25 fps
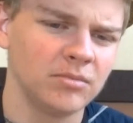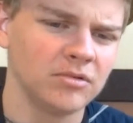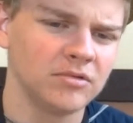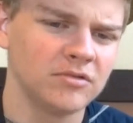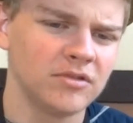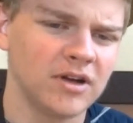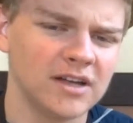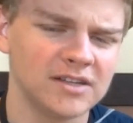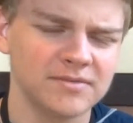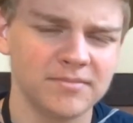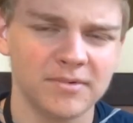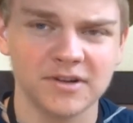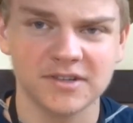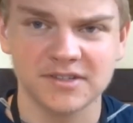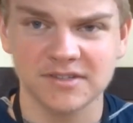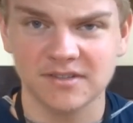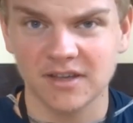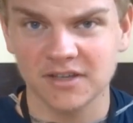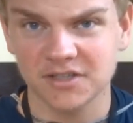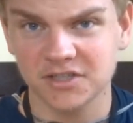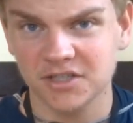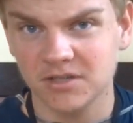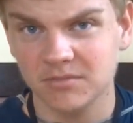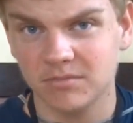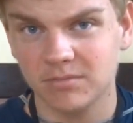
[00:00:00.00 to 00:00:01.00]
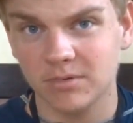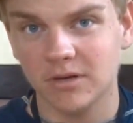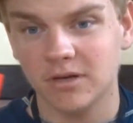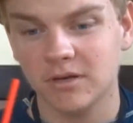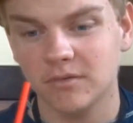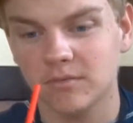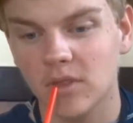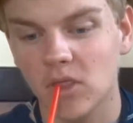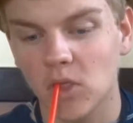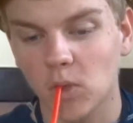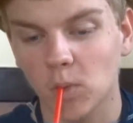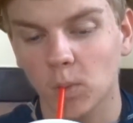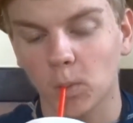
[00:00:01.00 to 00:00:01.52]
blue raspberry slushy, but
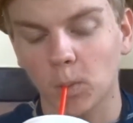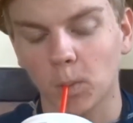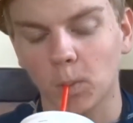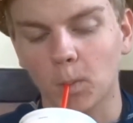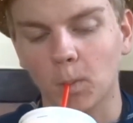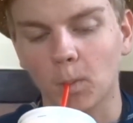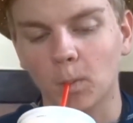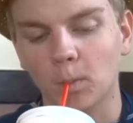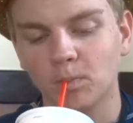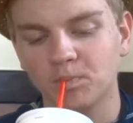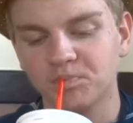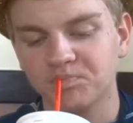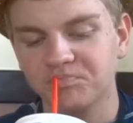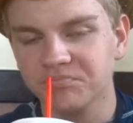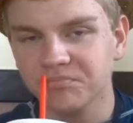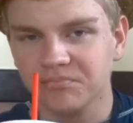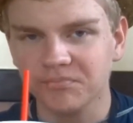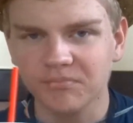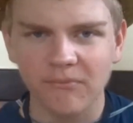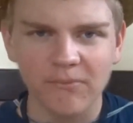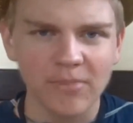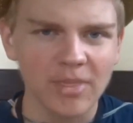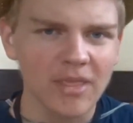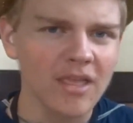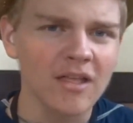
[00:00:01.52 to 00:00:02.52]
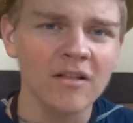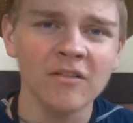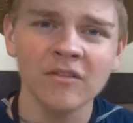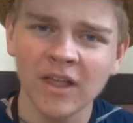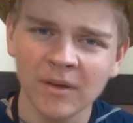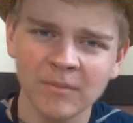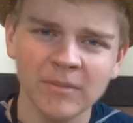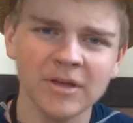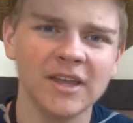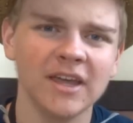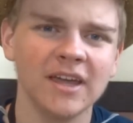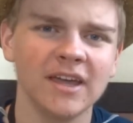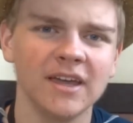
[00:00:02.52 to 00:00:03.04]

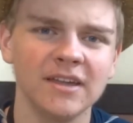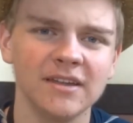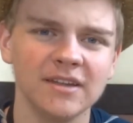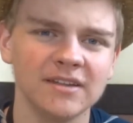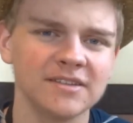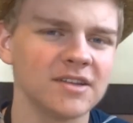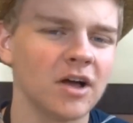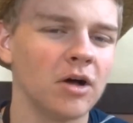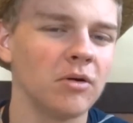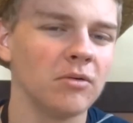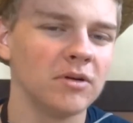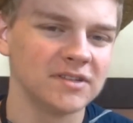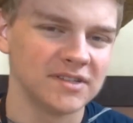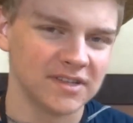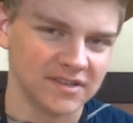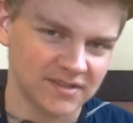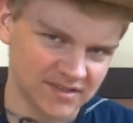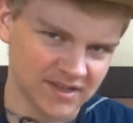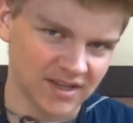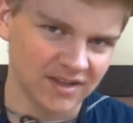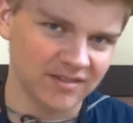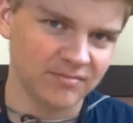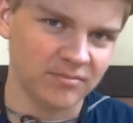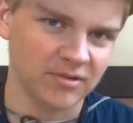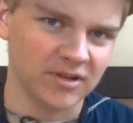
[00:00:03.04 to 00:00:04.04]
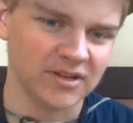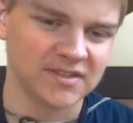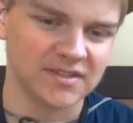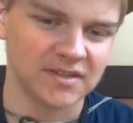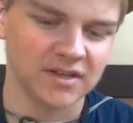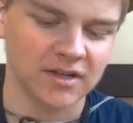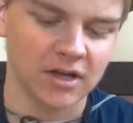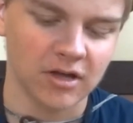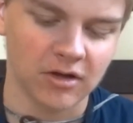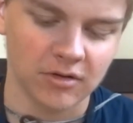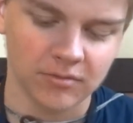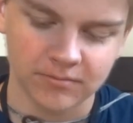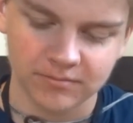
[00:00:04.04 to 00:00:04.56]
lemonade is always a safe place to
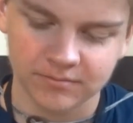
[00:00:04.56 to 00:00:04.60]
go.